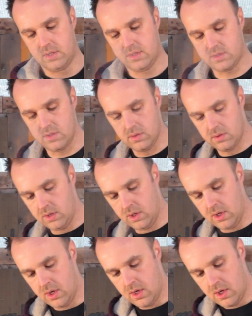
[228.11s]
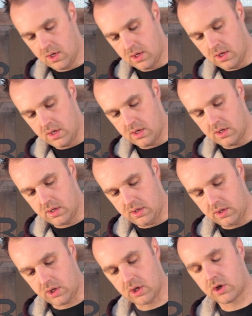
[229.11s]
So
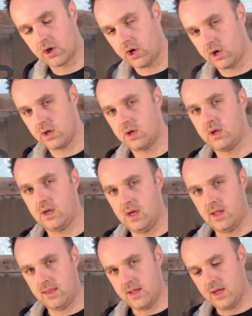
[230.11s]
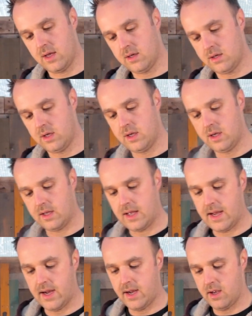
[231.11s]
you could cook it and then
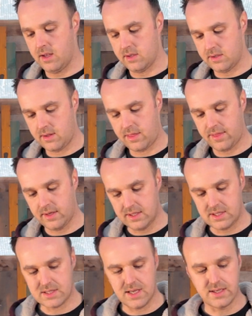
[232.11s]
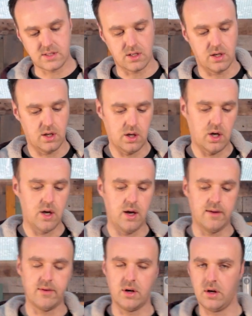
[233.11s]
thinly slice it.
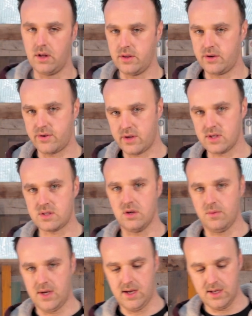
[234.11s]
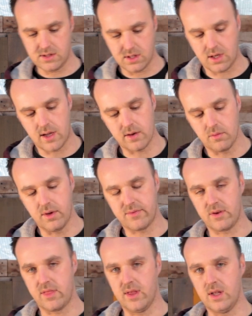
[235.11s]
However, the traditional way is to cut it
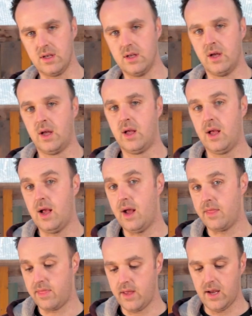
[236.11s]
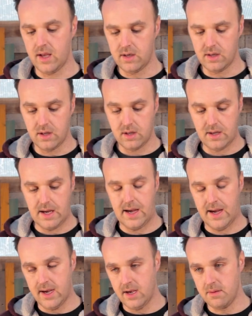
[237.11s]
wafer thin and then
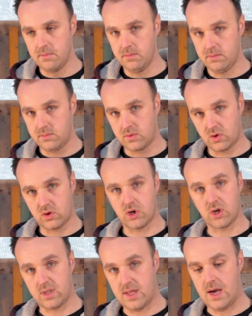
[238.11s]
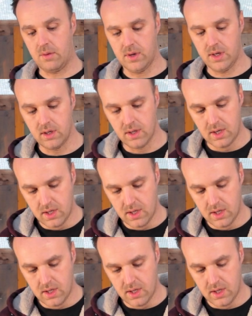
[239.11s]
cook it that way.